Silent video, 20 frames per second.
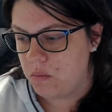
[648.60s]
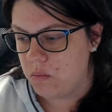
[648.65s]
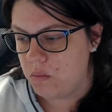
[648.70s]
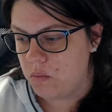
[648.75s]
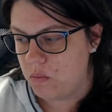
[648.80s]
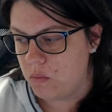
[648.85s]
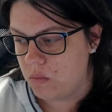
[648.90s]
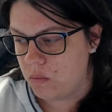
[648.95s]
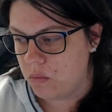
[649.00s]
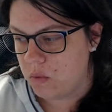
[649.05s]

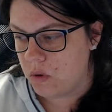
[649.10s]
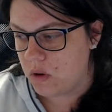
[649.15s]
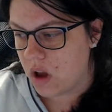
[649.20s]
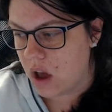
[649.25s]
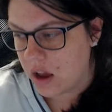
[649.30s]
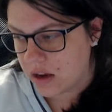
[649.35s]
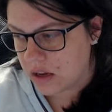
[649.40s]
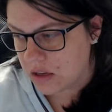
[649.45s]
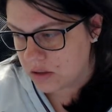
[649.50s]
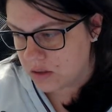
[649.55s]
were
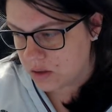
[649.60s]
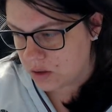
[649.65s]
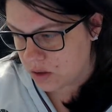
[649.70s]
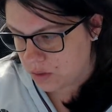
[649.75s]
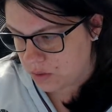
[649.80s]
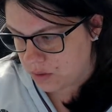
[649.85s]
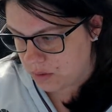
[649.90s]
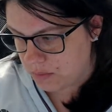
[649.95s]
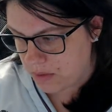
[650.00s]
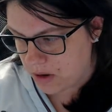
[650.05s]
not concerned
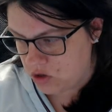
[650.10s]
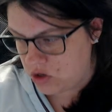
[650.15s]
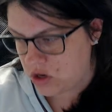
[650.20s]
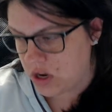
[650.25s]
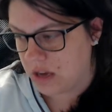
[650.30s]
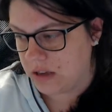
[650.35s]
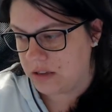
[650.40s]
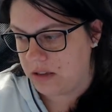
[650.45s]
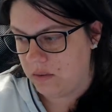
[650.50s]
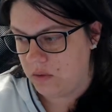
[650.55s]
with my
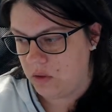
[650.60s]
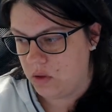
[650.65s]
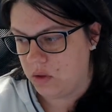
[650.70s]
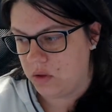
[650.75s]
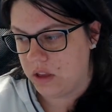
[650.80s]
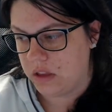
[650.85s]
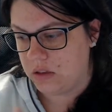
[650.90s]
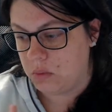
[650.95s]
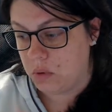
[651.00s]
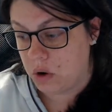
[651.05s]
chest, even though
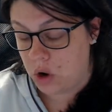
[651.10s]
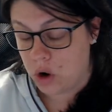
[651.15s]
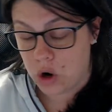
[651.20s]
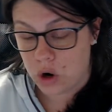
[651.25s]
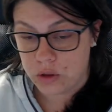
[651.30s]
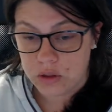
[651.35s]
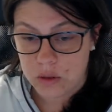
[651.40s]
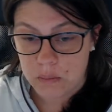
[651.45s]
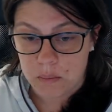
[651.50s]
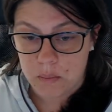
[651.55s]
that's what
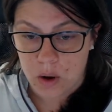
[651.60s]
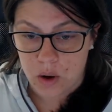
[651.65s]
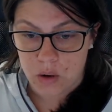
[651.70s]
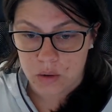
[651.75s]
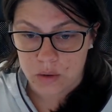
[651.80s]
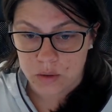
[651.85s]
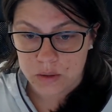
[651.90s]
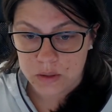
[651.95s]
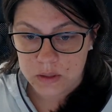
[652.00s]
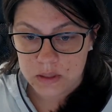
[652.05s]
hurt the
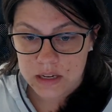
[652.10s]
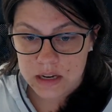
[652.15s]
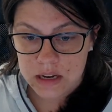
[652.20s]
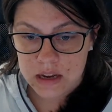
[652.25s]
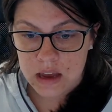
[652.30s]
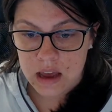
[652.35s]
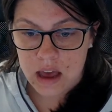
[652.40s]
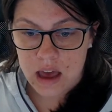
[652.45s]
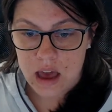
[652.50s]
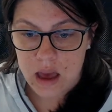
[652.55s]
most.
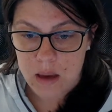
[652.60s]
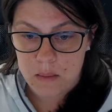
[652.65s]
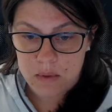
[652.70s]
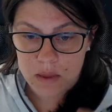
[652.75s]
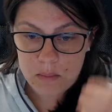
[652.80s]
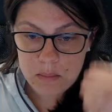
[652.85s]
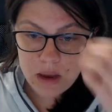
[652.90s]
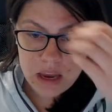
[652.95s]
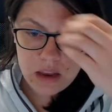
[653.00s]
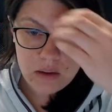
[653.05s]
And the
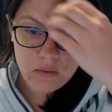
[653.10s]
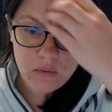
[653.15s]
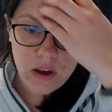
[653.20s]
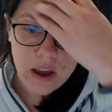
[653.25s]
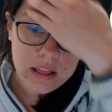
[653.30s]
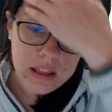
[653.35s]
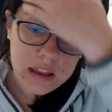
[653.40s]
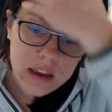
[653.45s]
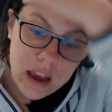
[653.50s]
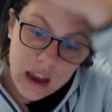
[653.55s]
pain
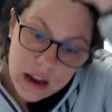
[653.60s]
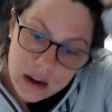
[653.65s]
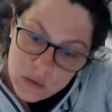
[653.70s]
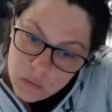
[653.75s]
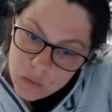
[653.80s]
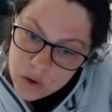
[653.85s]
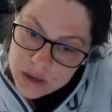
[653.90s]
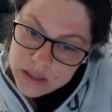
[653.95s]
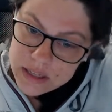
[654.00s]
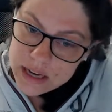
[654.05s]
finally kind of
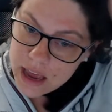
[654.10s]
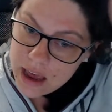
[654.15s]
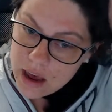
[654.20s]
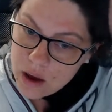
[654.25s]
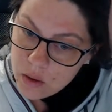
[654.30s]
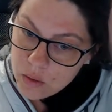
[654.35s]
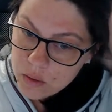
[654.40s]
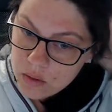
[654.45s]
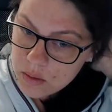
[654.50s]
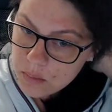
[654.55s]
went
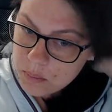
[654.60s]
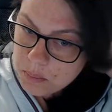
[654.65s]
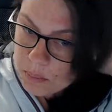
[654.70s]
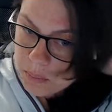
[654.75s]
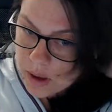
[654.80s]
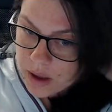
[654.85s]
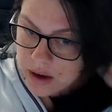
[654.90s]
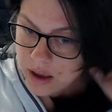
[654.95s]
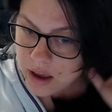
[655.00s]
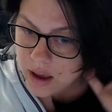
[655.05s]
down,
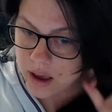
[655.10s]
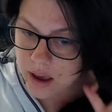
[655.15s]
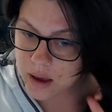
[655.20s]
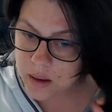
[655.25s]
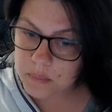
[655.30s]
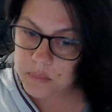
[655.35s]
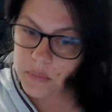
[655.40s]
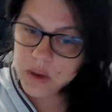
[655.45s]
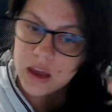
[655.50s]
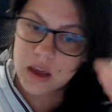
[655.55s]
but God,
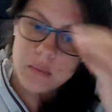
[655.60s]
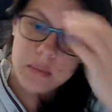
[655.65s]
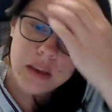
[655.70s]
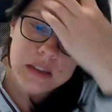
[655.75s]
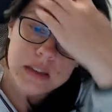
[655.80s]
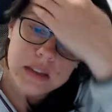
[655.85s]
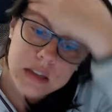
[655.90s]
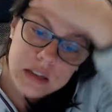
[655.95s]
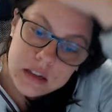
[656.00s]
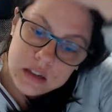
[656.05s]
my
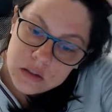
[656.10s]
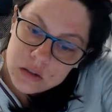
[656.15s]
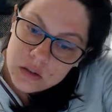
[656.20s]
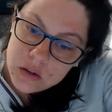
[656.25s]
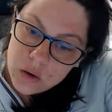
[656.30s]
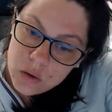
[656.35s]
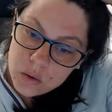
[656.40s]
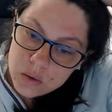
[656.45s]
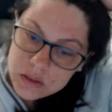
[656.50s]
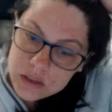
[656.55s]
skin is
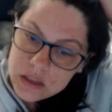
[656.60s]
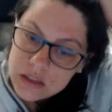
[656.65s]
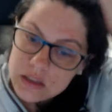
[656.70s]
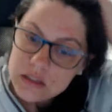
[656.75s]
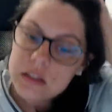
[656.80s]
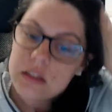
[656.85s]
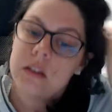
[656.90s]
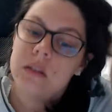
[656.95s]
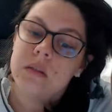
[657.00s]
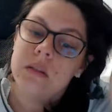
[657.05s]
so
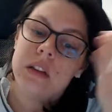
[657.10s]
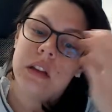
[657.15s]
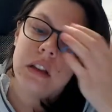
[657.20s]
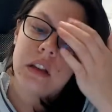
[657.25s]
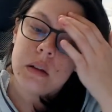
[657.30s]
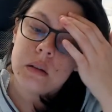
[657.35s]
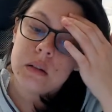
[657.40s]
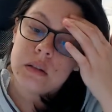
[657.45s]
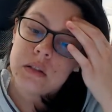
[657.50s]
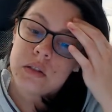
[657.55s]
sensitive. See, I
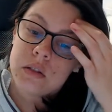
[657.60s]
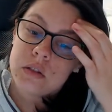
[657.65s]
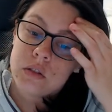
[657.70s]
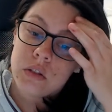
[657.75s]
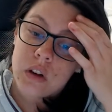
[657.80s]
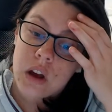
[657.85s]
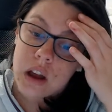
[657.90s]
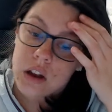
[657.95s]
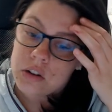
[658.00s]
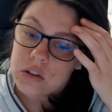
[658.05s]
could
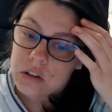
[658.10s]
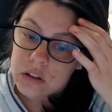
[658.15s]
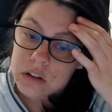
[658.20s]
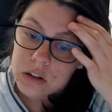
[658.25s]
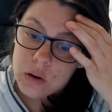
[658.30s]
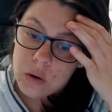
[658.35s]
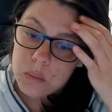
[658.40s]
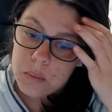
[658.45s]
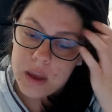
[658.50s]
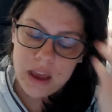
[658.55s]
scratch a
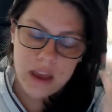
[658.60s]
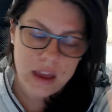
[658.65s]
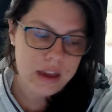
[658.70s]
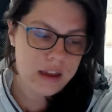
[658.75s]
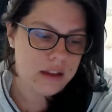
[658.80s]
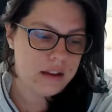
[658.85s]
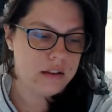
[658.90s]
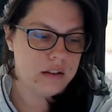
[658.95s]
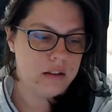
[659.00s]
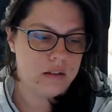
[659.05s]
little
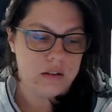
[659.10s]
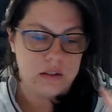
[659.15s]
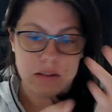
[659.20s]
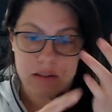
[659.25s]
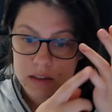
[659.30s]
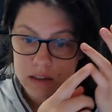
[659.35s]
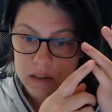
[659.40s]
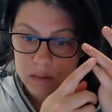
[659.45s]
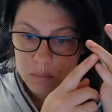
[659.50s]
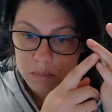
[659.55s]
bit, and you can
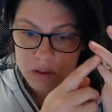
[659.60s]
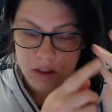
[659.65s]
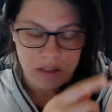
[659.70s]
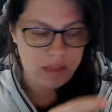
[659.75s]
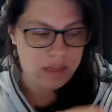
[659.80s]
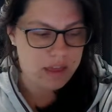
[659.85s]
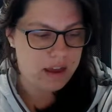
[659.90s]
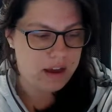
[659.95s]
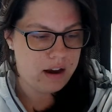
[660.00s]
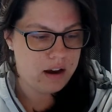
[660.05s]
see the blood
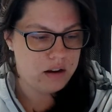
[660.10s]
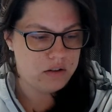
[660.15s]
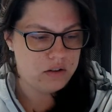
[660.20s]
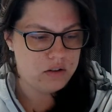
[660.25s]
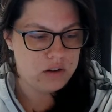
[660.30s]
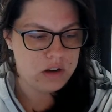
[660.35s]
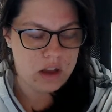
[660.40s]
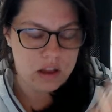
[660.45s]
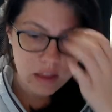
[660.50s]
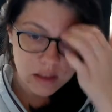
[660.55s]
there.
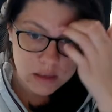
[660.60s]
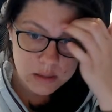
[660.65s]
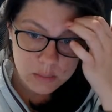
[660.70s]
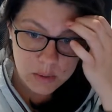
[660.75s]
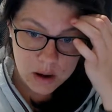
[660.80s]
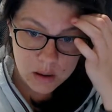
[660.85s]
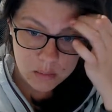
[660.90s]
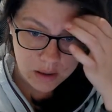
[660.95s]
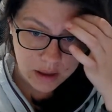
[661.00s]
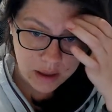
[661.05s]
That's
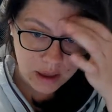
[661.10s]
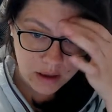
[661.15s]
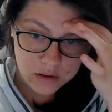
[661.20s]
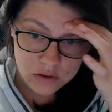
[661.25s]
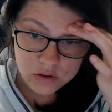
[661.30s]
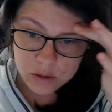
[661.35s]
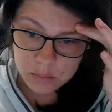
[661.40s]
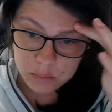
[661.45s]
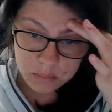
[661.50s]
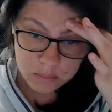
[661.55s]
probably
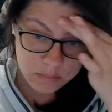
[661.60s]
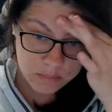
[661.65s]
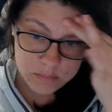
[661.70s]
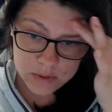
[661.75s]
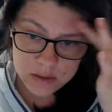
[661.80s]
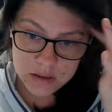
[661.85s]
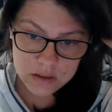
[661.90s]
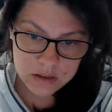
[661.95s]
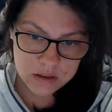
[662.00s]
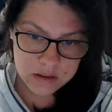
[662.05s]
actually,
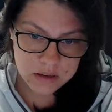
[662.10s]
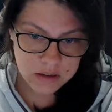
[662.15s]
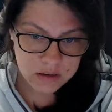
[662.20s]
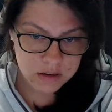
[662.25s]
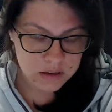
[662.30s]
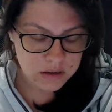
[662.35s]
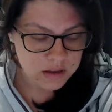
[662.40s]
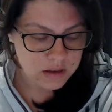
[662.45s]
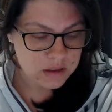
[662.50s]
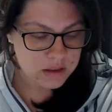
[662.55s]

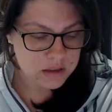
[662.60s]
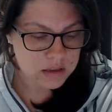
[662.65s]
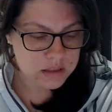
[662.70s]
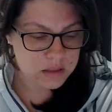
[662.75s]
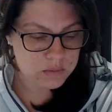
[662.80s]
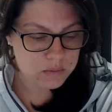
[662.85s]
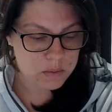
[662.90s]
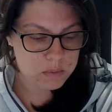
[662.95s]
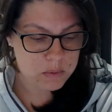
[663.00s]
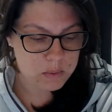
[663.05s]
this is
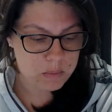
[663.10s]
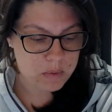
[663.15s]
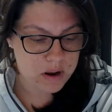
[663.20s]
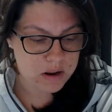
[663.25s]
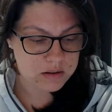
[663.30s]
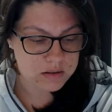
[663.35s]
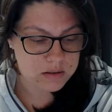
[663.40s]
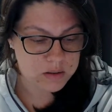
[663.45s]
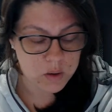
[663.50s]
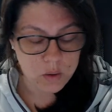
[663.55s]
from the prednisone,